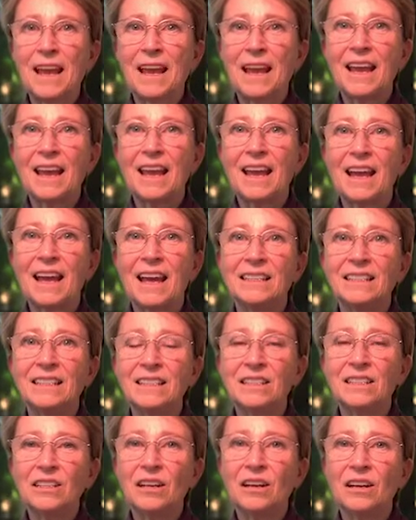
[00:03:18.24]

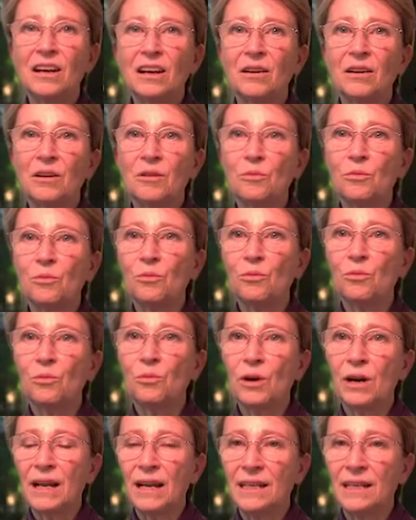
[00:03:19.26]
And
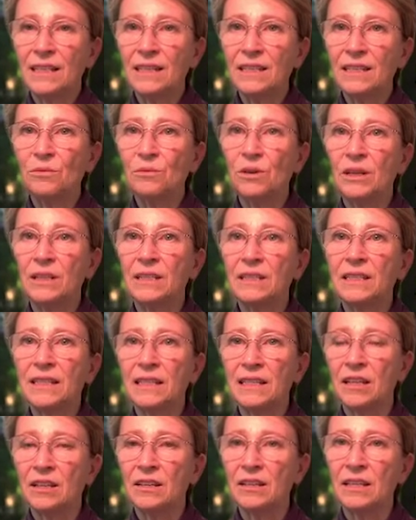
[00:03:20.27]
what I did was
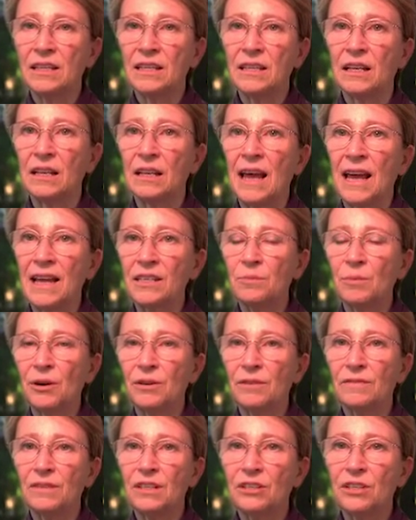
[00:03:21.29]
in the last
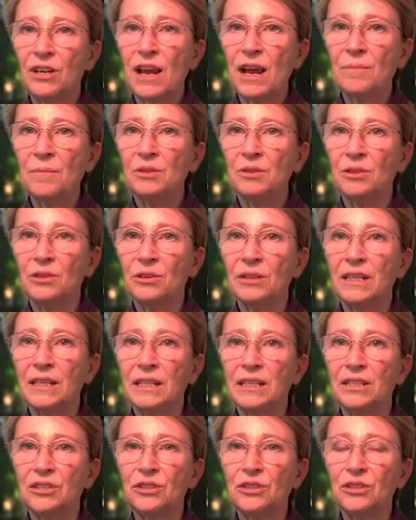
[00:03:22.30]
part of the chapter
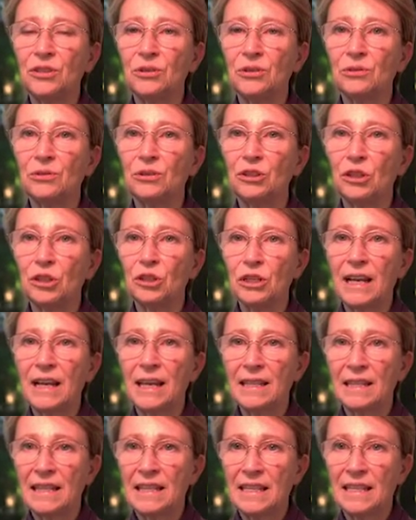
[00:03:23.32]
is to look
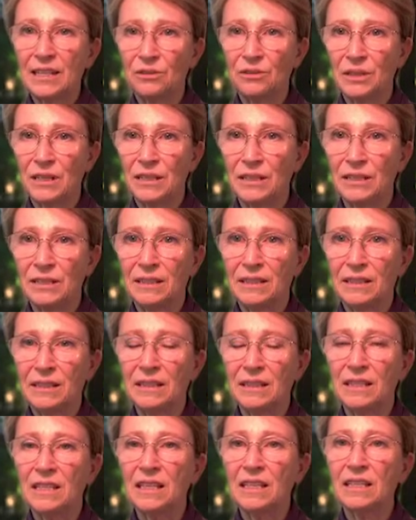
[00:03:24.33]
at theories,
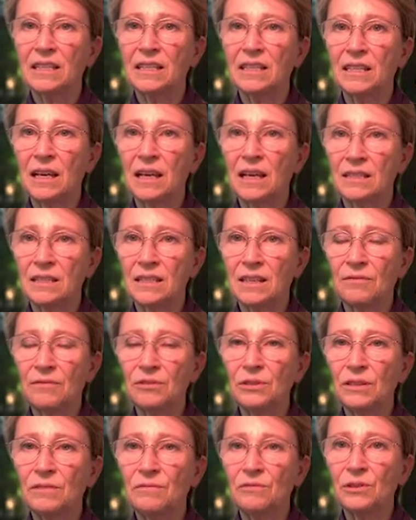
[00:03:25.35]

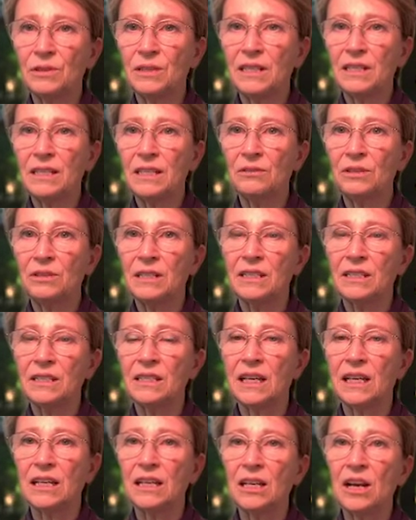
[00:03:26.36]
several different theories
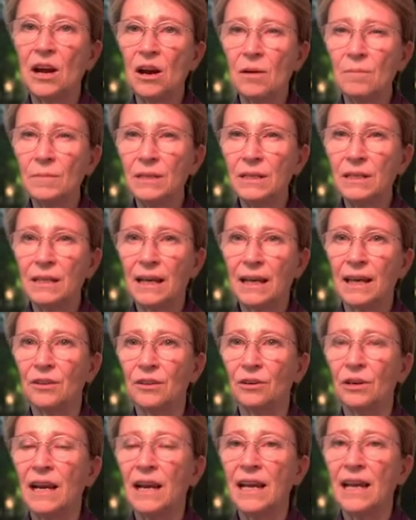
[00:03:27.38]
that come
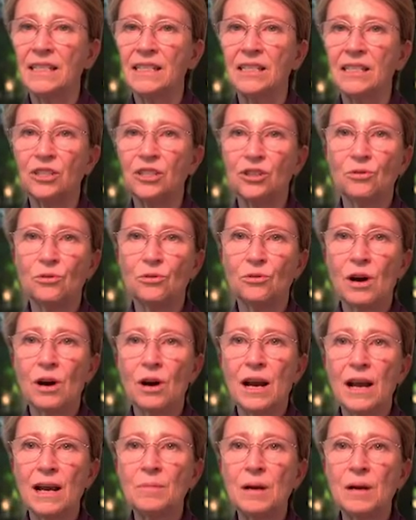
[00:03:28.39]
together and
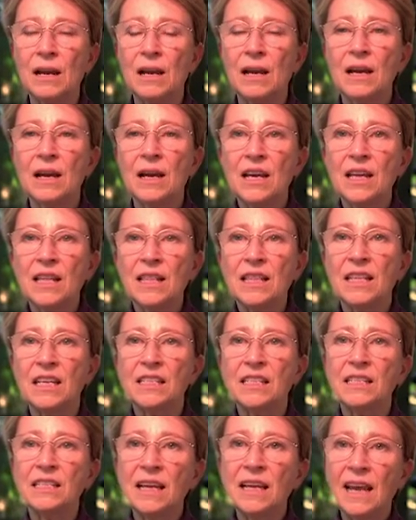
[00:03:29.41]
describe
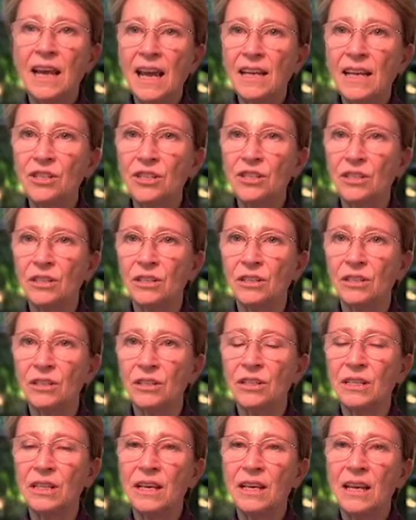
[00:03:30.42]
the
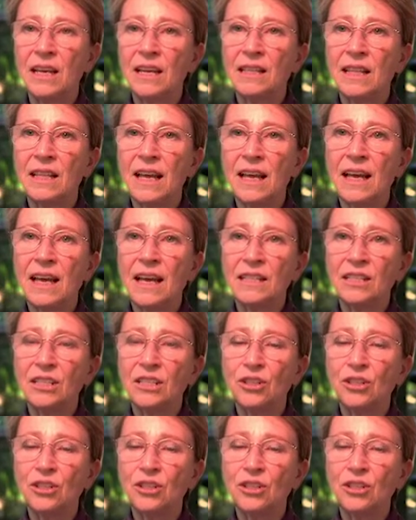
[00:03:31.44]
tensions that